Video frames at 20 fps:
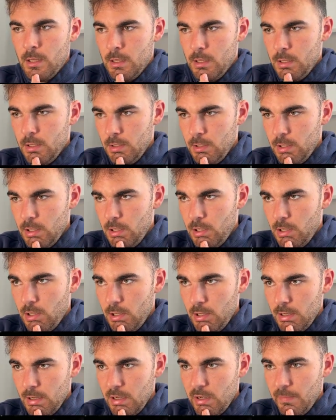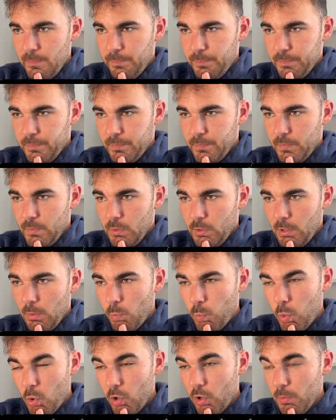Okay,
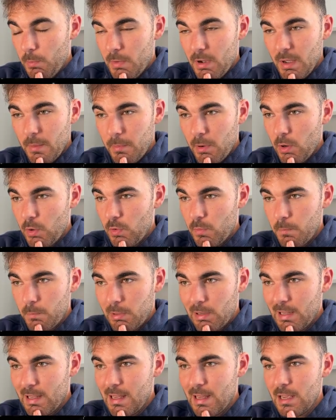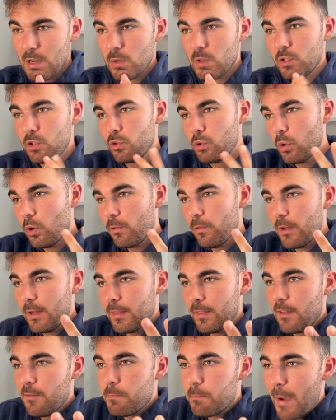what can my opponent play here? It's sort of like
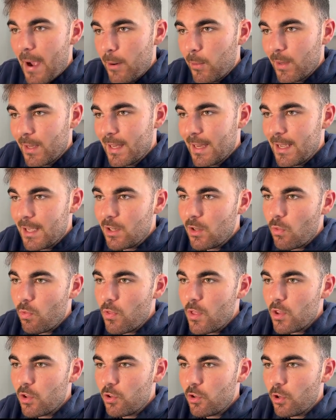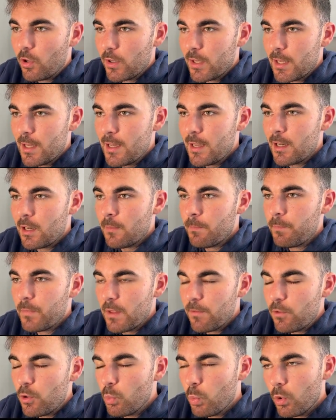they've barricaded this knight in.
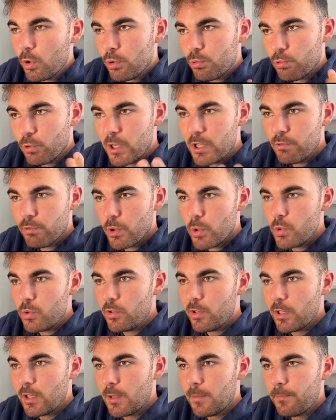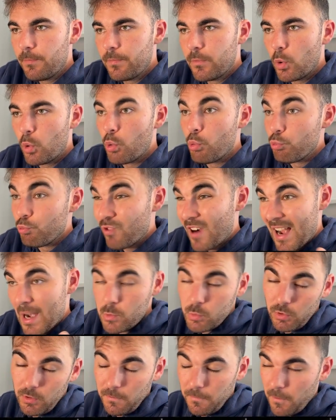If you want to reroute it, or
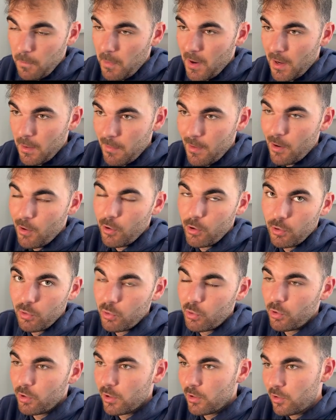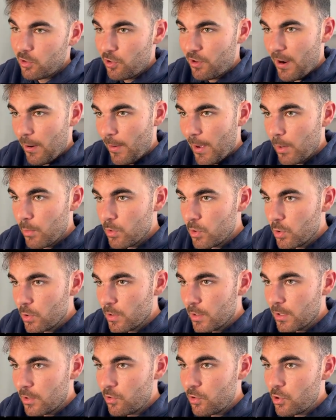route for my American audience, shout out you
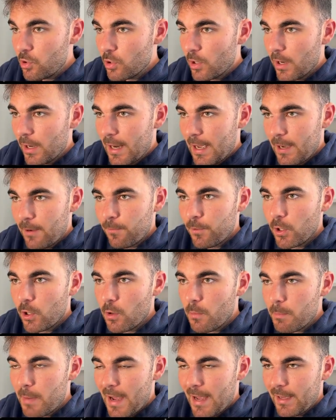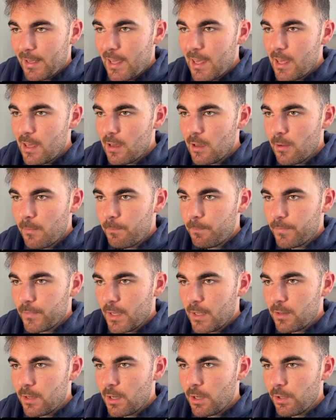guys, you kind of have to go back here
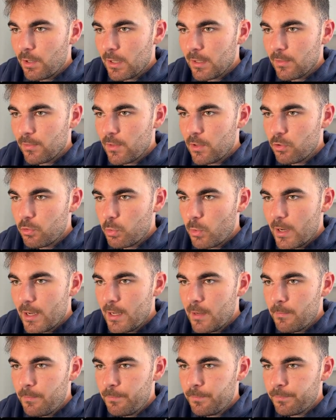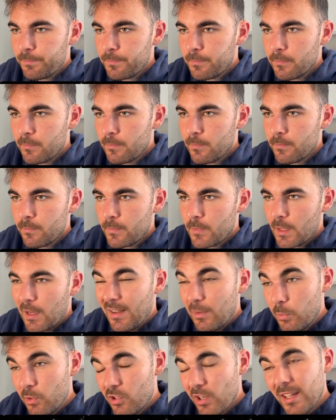and then like this way,
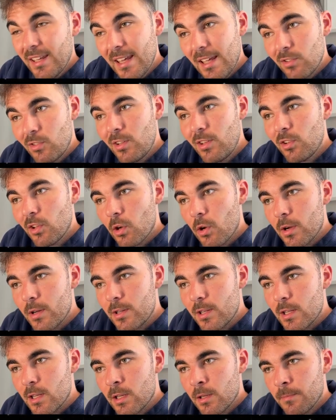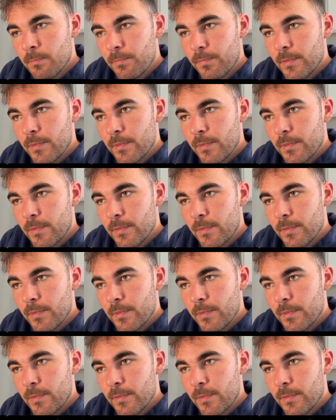which I guess is an idea.